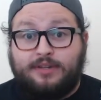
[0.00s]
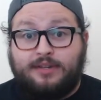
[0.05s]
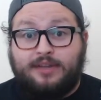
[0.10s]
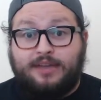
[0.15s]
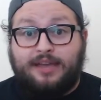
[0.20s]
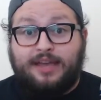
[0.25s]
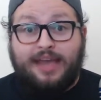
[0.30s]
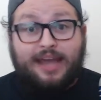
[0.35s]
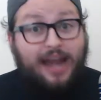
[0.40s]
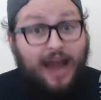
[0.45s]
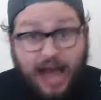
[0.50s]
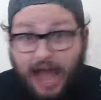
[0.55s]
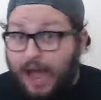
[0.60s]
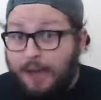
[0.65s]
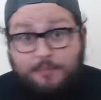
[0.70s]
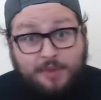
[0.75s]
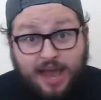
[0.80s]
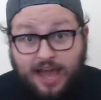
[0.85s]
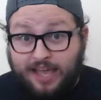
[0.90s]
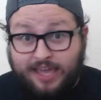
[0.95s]
And
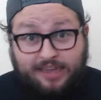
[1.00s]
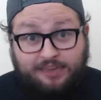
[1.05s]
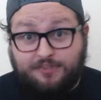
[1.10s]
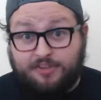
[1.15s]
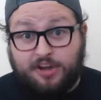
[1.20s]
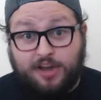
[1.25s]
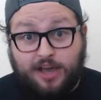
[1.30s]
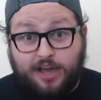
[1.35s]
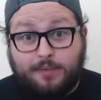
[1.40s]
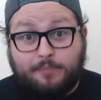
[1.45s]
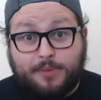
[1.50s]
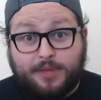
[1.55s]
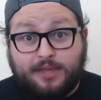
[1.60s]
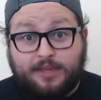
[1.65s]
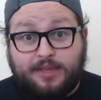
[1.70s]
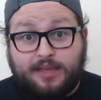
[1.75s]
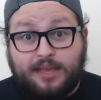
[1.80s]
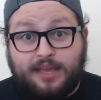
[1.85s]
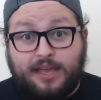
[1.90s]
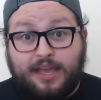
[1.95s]
I'm not giving up.
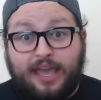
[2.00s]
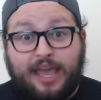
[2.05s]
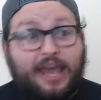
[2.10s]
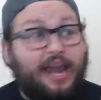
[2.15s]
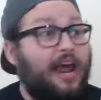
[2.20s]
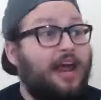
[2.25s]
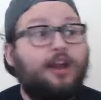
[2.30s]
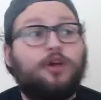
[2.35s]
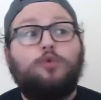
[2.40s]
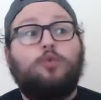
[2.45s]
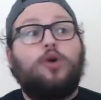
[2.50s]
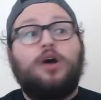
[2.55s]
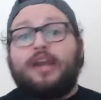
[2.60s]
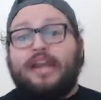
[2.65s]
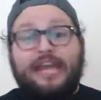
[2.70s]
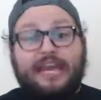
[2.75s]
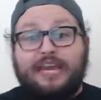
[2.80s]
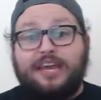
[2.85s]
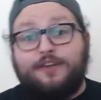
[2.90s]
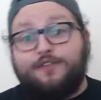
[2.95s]
And I don't want
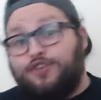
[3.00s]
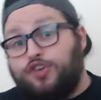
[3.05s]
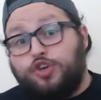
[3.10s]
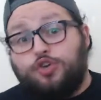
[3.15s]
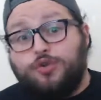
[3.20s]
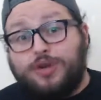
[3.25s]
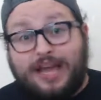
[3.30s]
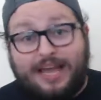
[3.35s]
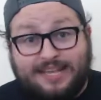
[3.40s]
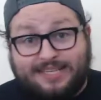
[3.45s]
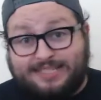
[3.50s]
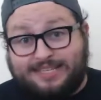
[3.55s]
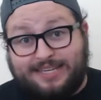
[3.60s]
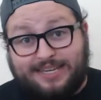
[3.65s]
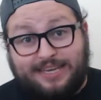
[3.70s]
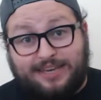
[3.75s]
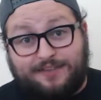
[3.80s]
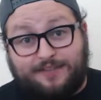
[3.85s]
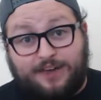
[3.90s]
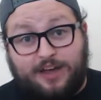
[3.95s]
any of you guys to
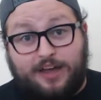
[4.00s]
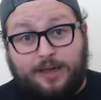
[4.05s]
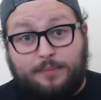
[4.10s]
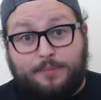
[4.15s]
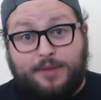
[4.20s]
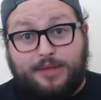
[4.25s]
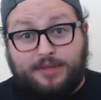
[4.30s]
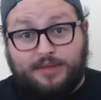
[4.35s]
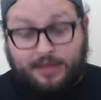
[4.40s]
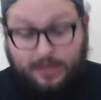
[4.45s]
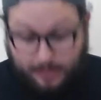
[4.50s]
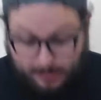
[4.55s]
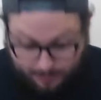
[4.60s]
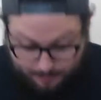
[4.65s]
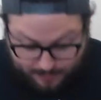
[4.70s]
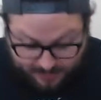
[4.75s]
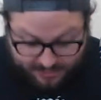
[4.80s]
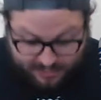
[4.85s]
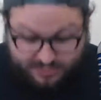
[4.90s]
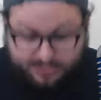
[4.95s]
give up,
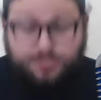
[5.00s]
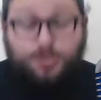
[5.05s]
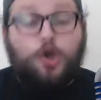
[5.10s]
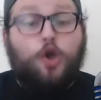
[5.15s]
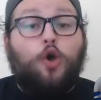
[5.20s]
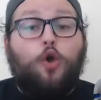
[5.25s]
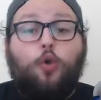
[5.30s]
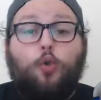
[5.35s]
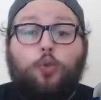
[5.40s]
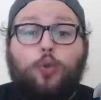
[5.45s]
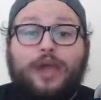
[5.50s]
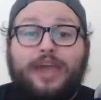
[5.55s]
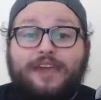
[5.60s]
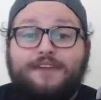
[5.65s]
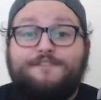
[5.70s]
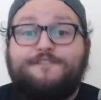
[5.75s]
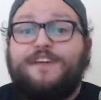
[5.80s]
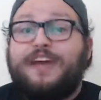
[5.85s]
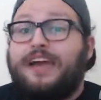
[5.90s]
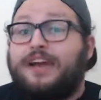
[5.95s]
because we
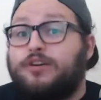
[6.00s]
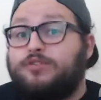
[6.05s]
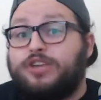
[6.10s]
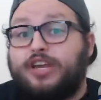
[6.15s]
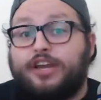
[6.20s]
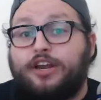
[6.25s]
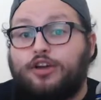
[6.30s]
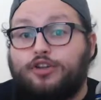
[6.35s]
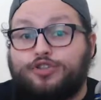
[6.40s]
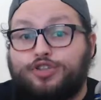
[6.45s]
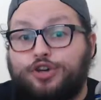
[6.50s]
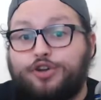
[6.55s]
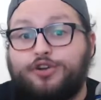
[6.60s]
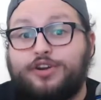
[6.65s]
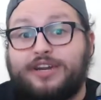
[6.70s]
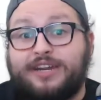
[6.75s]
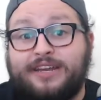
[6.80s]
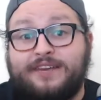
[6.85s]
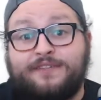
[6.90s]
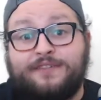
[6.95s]
found an
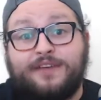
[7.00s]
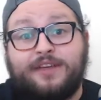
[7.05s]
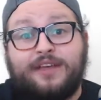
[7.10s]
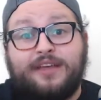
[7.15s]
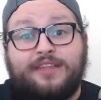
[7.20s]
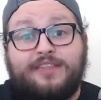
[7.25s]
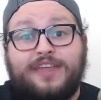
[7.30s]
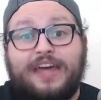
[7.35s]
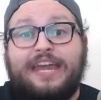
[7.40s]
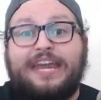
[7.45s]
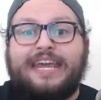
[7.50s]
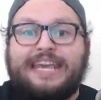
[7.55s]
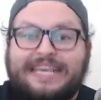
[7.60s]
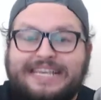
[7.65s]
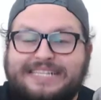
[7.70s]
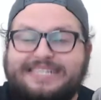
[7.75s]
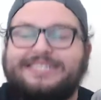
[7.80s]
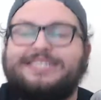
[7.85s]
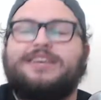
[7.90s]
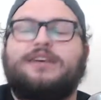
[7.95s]
alternative
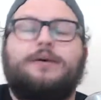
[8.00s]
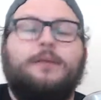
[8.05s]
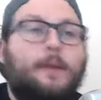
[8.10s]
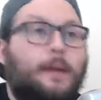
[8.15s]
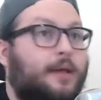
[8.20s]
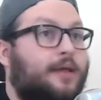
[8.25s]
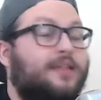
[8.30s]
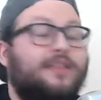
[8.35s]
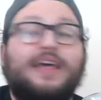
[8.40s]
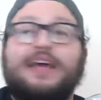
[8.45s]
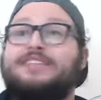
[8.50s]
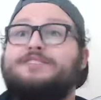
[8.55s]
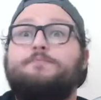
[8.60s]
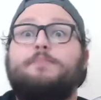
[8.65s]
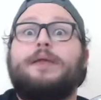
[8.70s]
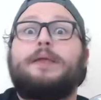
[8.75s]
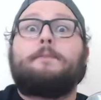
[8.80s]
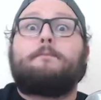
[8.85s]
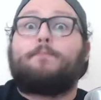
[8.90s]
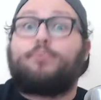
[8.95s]
that's
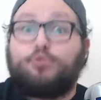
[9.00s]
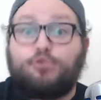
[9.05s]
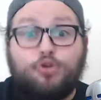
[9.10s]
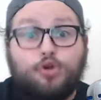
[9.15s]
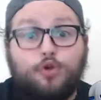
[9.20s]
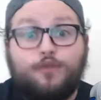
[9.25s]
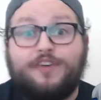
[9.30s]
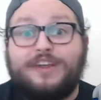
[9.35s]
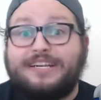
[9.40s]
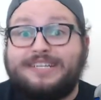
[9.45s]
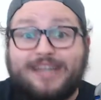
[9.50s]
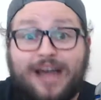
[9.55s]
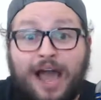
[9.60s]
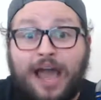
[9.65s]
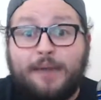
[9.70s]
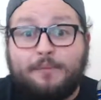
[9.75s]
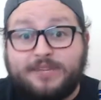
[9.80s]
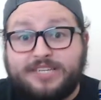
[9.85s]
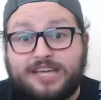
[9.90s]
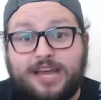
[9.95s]
been proven
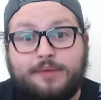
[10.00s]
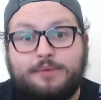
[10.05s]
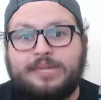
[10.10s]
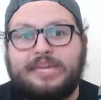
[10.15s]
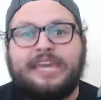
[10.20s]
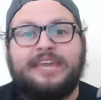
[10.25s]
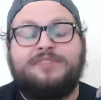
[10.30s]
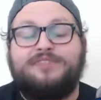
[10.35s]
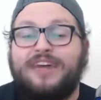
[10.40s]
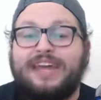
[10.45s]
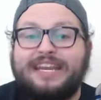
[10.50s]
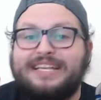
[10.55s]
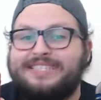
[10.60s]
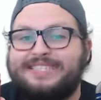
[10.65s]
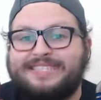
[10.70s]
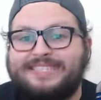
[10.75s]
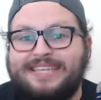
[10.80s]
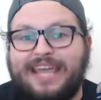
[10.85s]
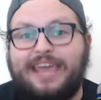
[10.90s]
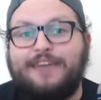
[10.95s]
time and time again that it's
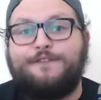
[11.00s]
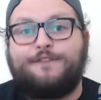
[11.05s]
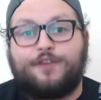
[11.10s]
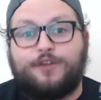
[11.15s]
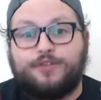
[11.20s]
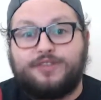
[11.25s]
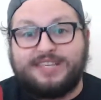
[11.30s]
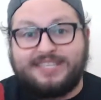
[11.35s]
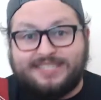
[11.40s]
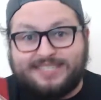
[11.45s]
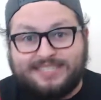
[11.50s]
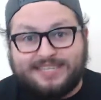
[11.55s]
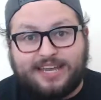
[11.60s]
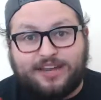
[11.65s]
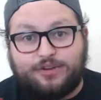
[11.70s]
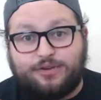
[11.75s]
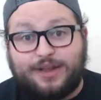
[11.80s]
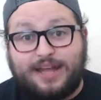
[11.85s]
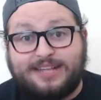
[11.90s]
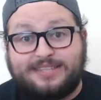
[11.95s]
safer than
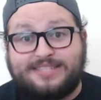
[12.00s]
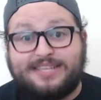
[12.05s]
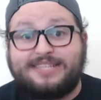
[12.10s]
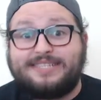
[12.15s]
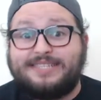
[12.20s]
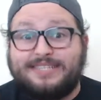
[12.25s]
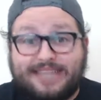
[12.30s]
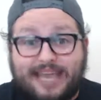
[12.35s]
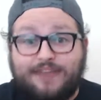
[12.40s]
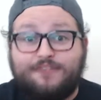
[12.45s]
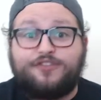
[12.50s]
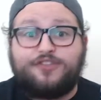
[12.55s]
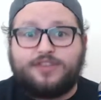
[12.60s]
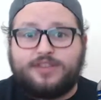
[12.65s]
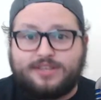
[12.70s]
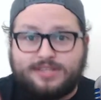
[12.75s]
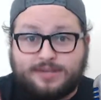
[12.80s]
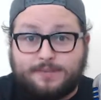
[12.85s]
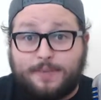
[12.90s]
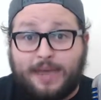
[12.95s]
cigarettes. It's safer
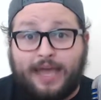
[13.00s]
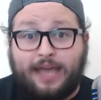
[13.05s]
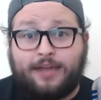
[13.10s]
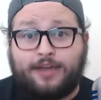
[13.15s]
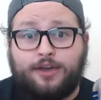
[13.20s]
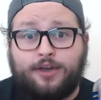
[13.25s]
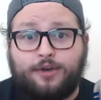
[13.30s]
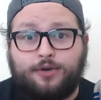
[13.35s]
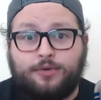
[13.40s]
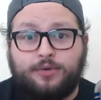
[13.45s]
than tobacco.